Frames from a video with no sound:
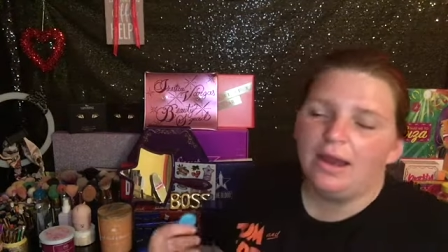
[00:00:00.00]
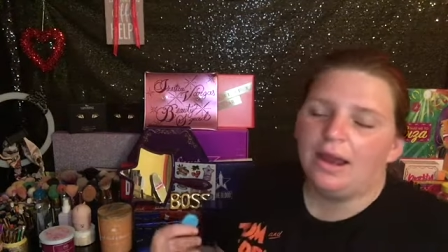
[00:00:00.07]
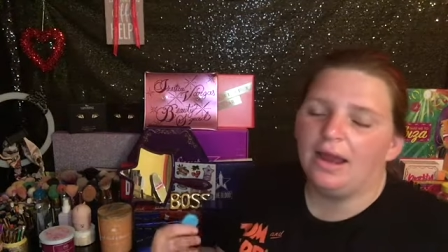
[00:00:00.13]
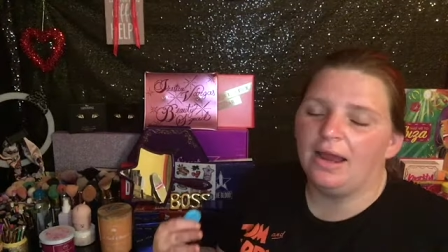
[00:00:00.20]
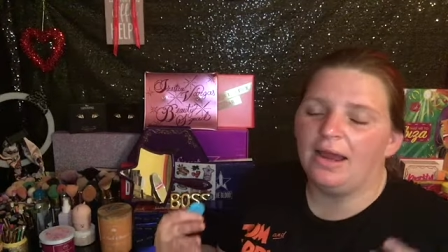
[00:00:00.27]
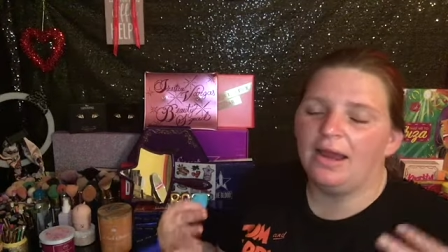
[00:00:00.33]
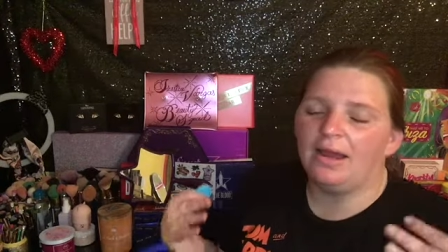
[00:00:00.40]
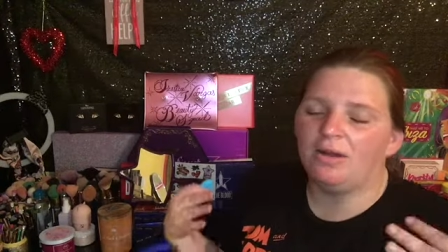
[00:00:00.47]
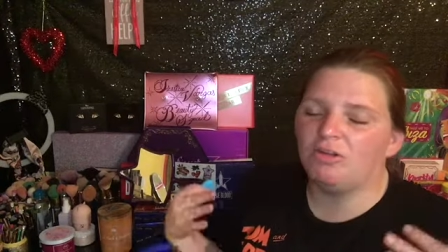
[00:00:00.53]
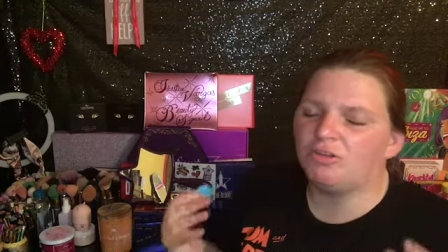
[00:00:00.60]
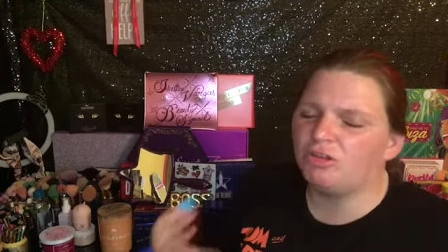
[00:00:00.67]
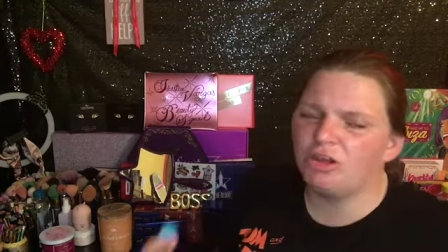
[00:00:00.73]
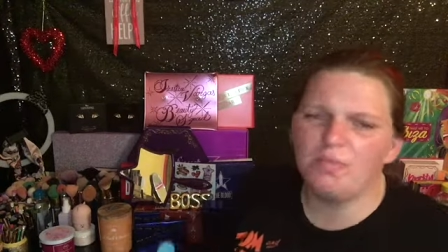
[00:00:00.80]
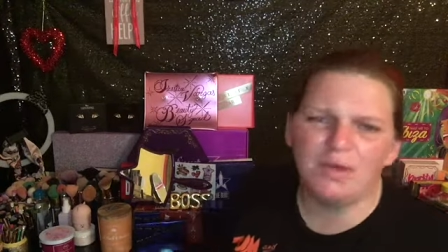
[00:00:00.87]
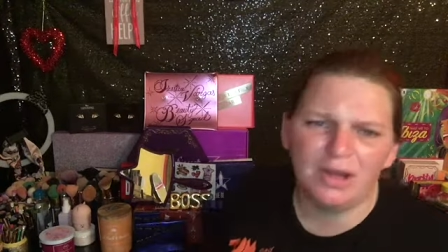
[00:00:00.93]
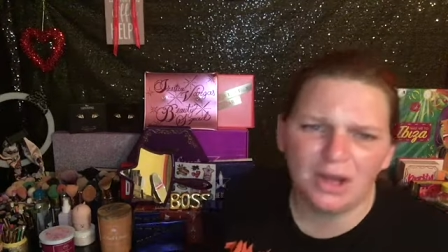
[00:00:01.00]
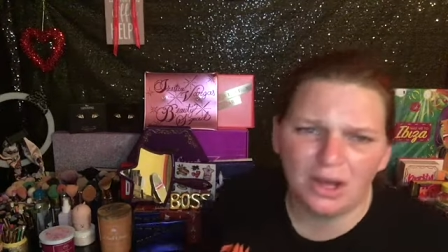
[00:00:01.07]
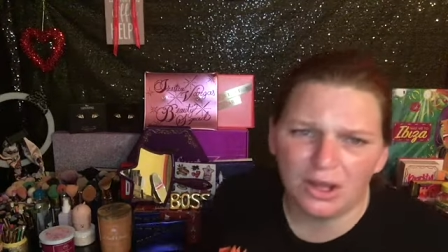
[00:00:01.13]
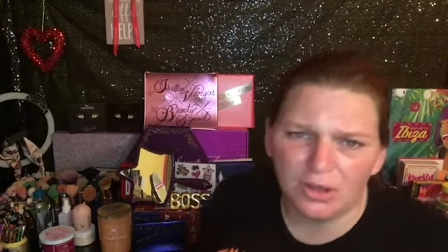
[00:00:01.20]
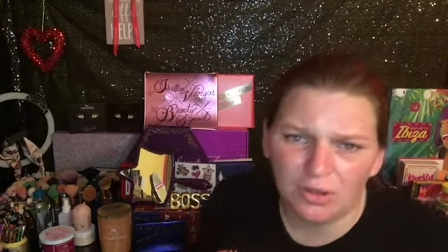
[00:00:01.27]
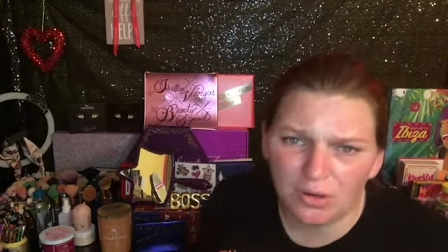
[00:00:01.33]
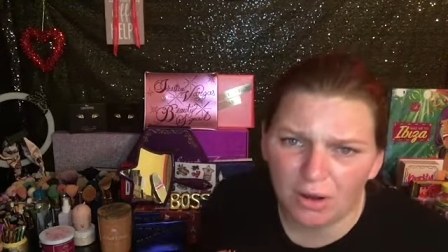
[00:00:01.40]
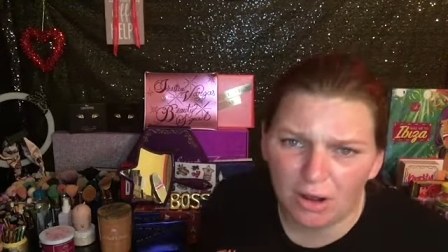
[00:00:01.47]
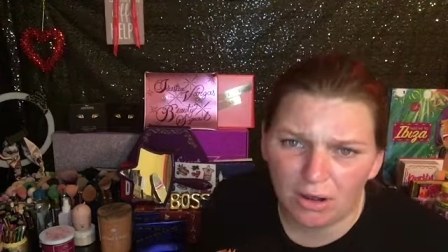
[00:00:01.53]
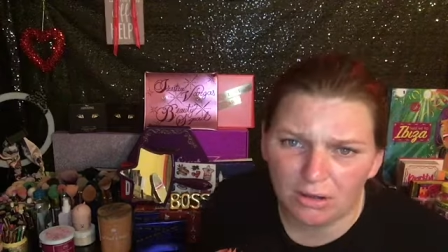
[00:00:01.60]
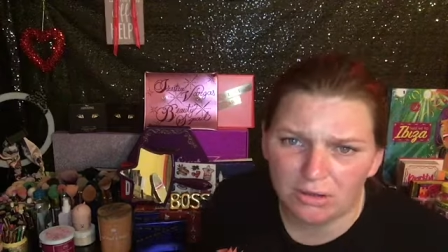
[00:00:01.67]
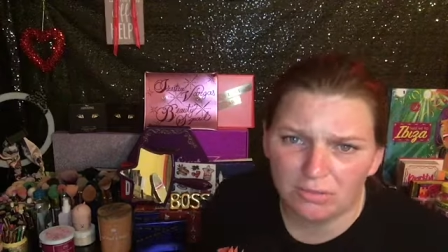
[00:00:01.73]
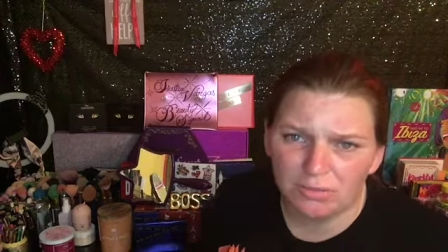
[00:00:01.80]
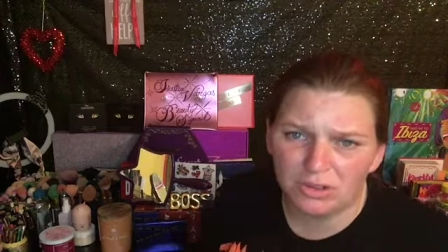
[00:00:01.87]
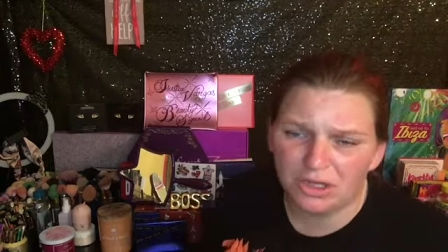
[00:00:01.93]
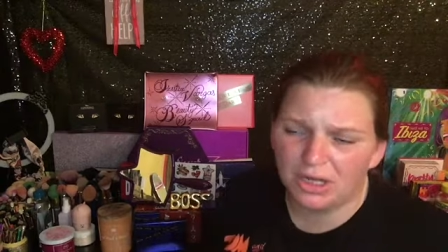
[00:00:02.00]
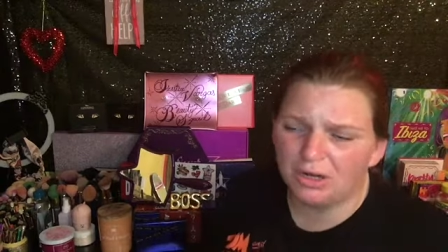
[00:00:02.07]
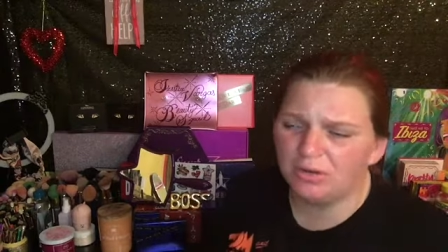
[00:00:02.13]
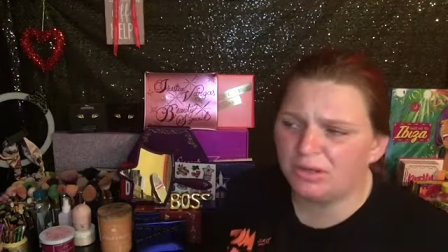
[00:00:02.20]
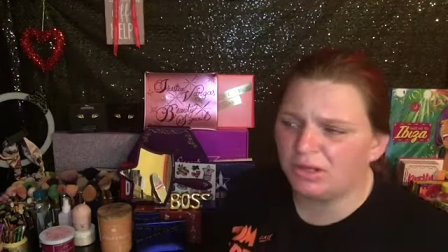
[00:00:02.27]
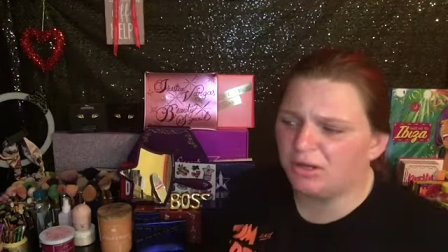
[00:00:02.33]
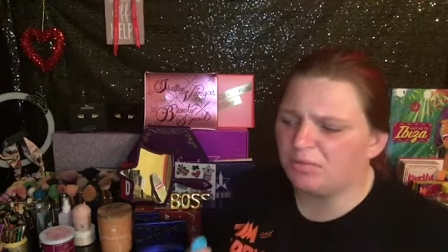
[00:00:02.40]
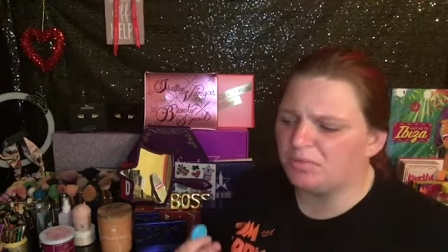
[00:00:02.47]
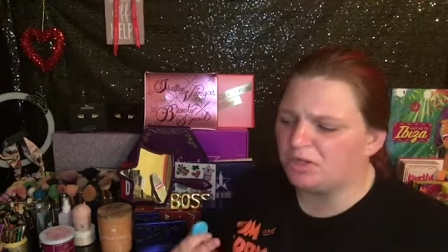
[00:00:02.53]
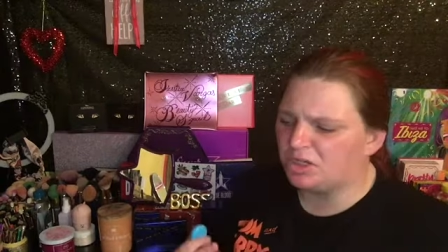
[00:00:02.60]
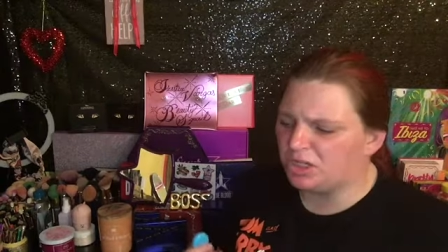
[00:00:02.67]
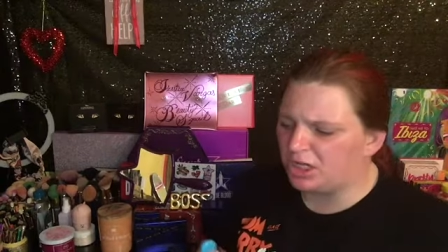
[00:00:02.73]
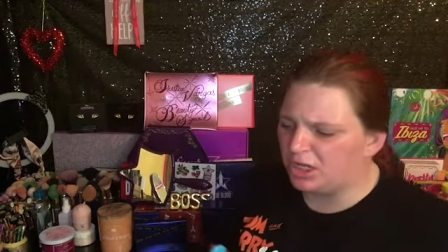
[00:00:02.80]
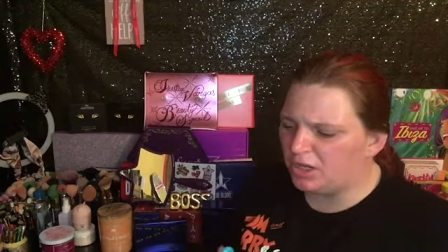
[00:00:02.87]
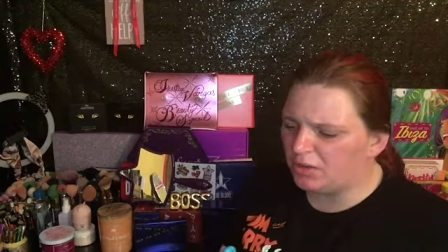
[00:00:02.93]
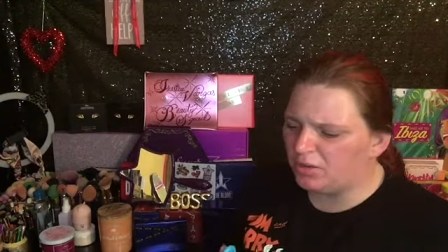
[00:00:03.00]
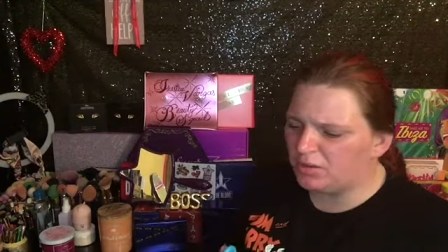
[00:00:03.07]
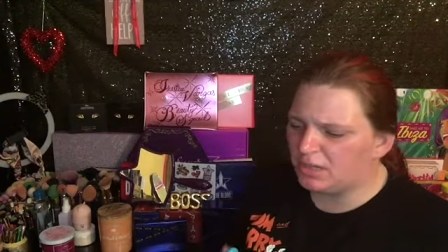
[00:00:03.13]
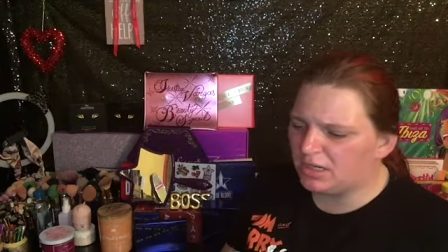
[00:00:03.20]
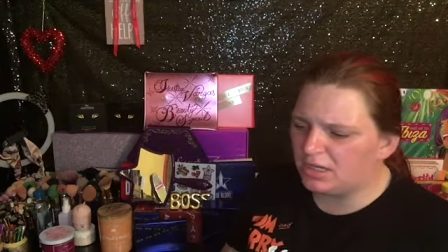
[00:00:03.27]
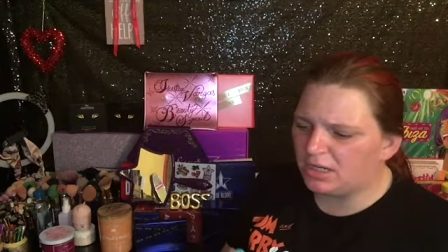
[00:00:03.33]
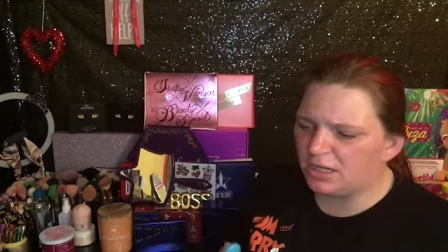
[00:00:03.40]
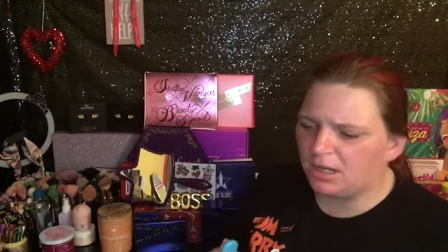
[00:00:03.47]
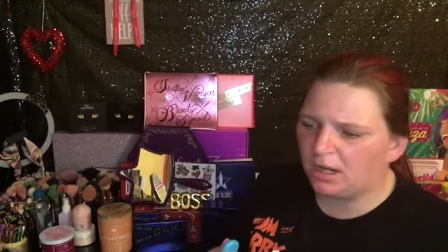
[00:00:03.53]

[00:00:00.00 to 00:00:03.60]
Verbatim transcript: And so many other awesome channels. I know Michelle's in it.